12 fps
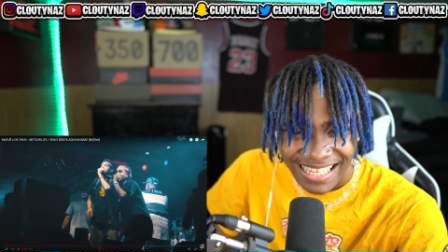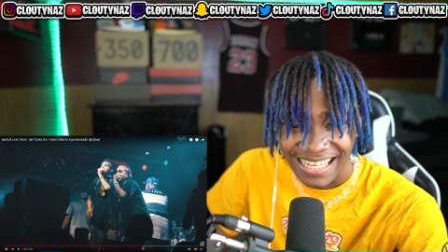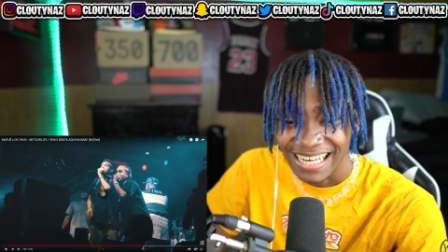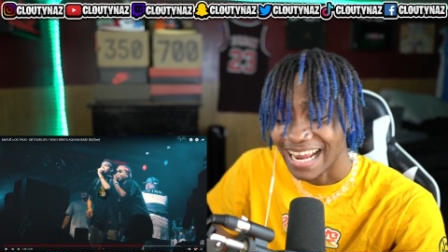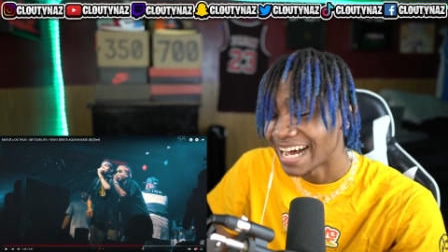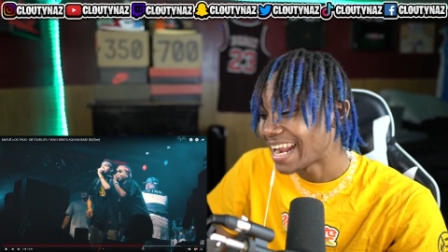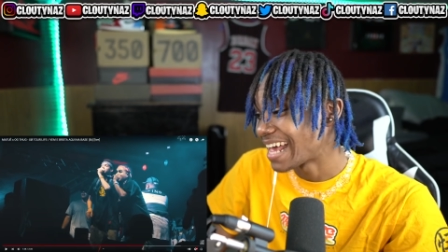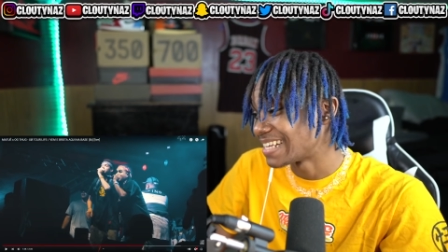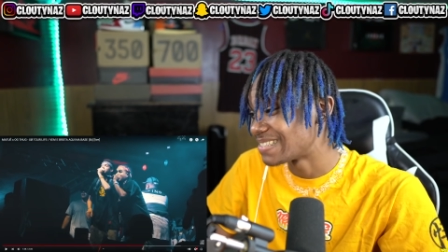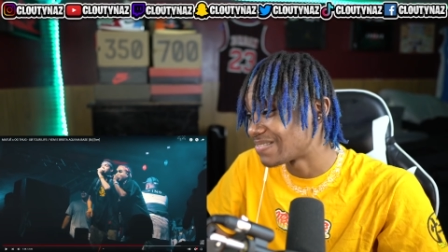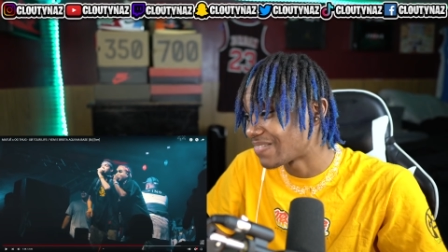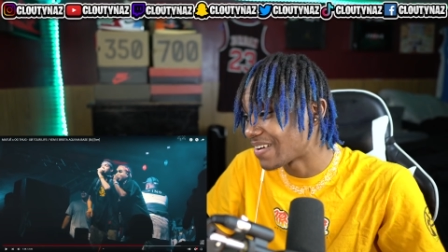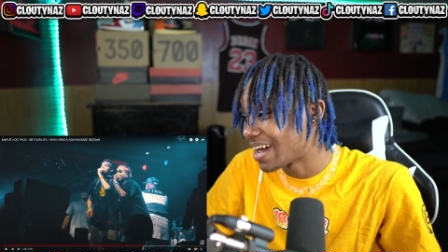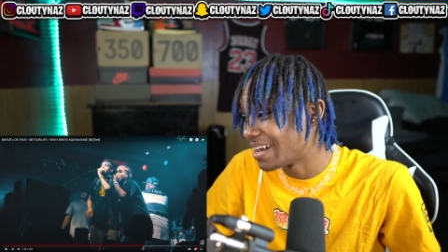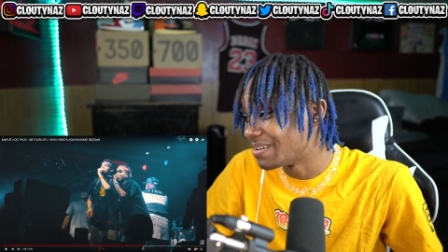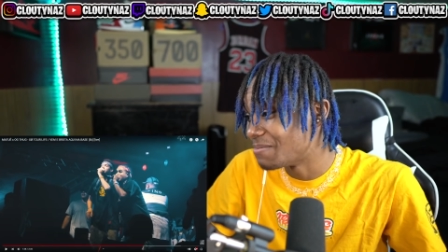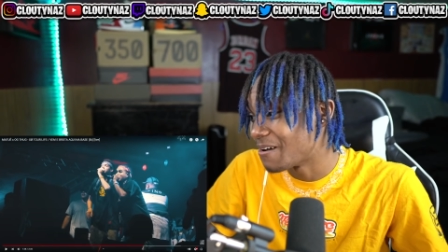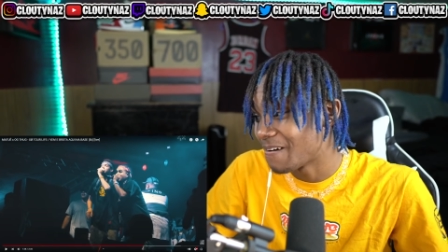Nah, that's fire,
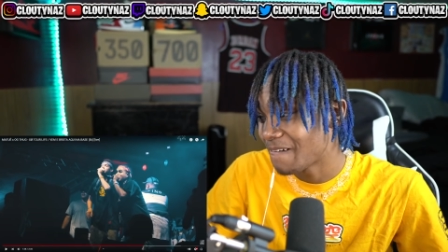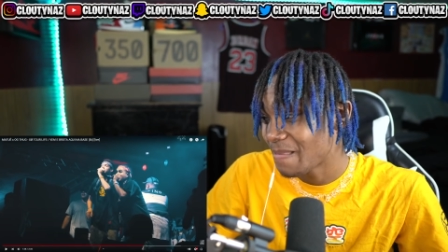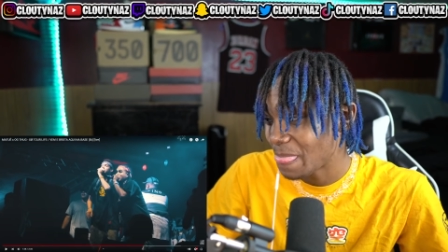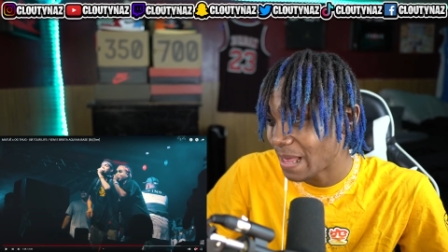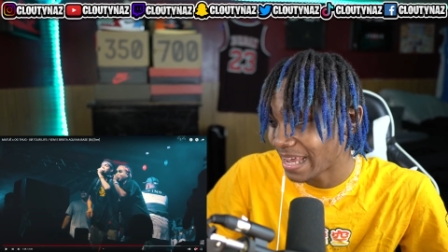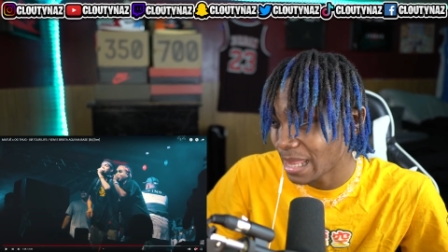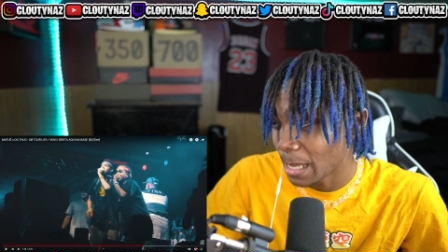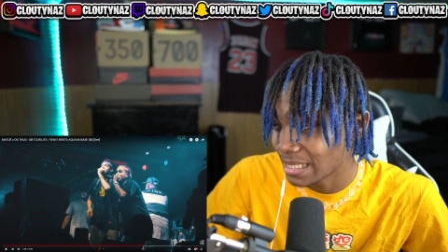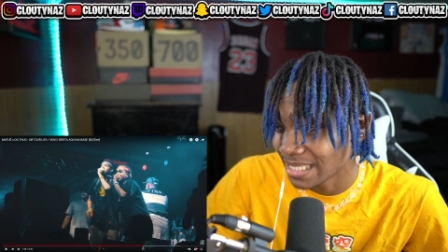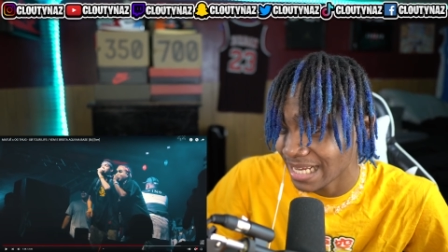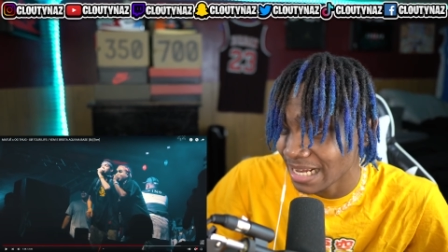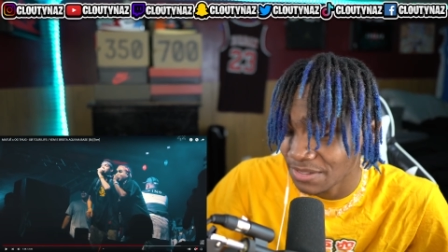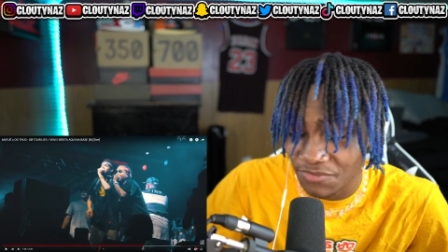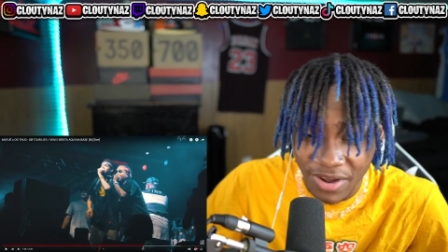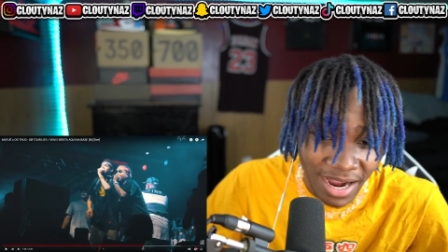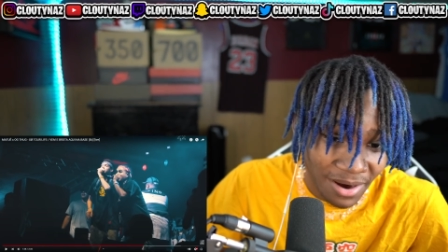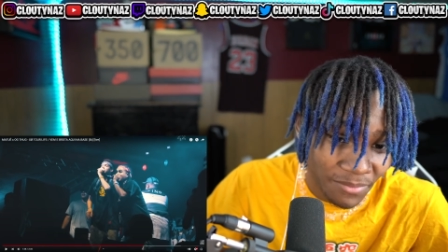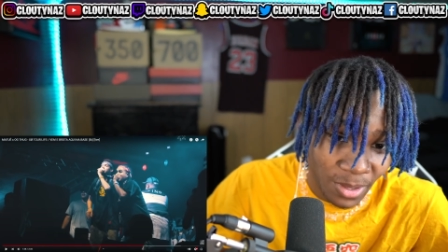bro. I can't lie to you. That's
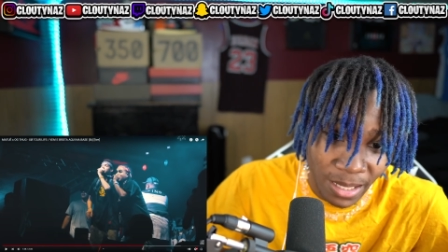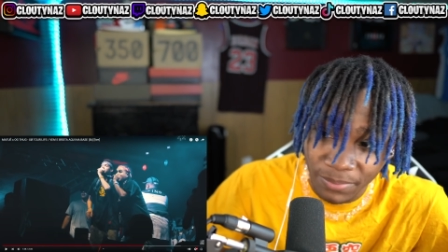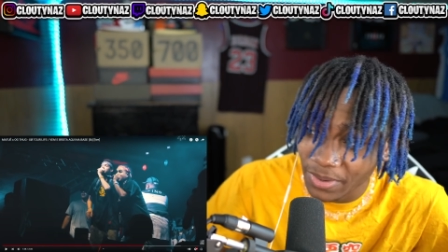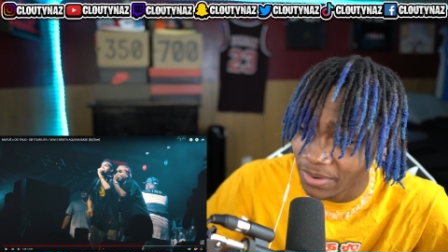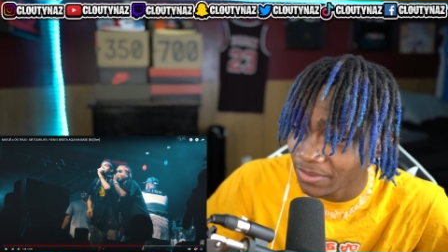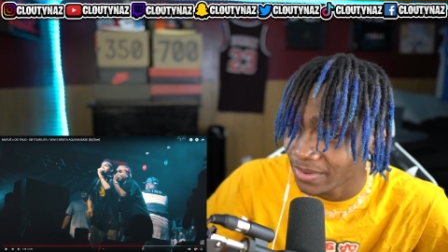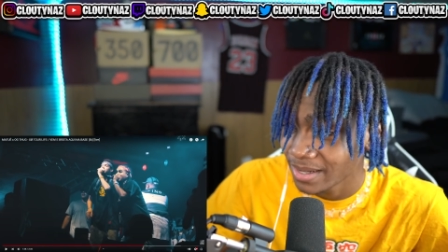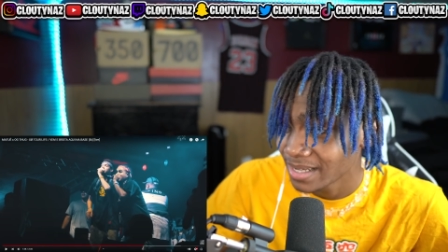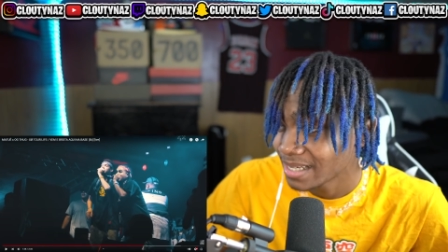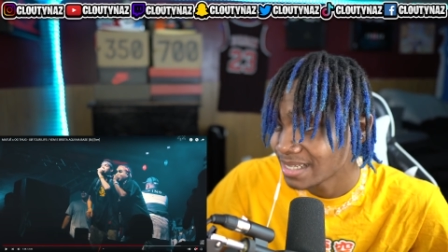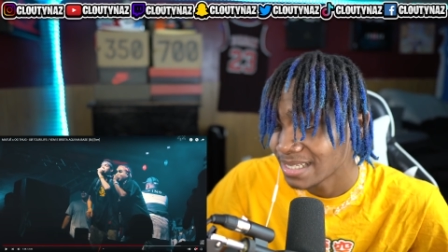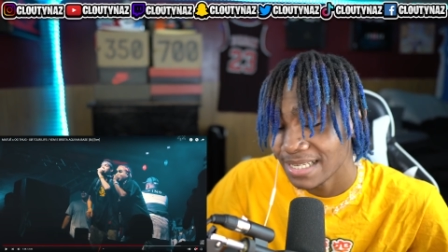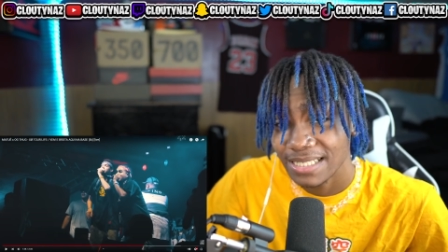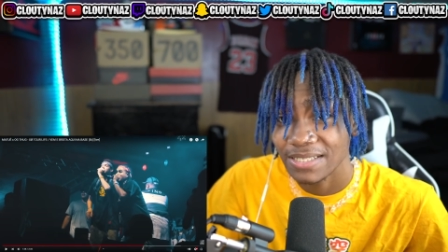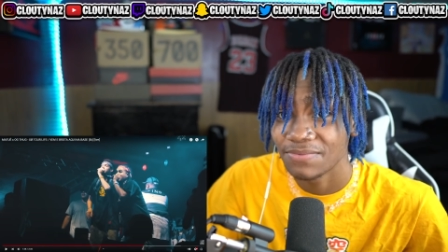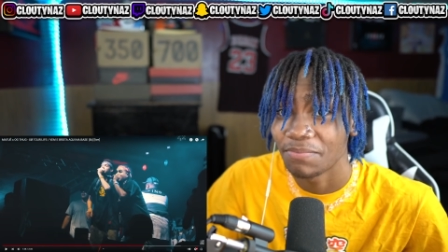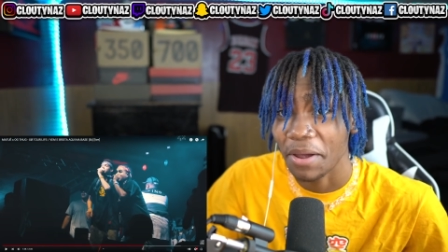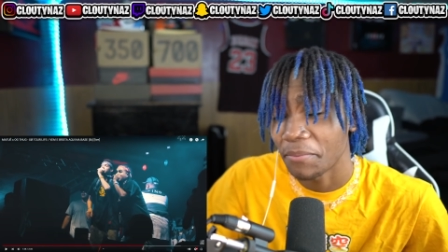fire, bro. Like, bro, this is
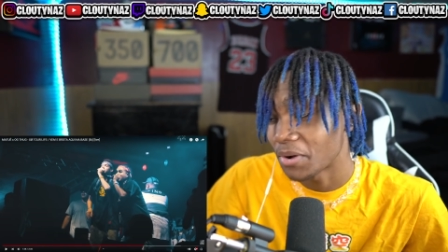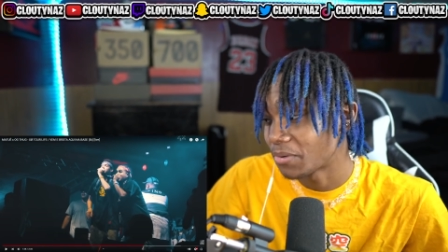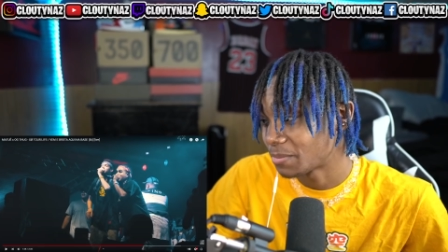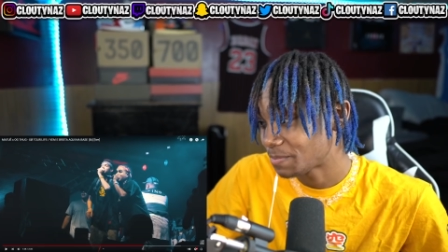like, bro.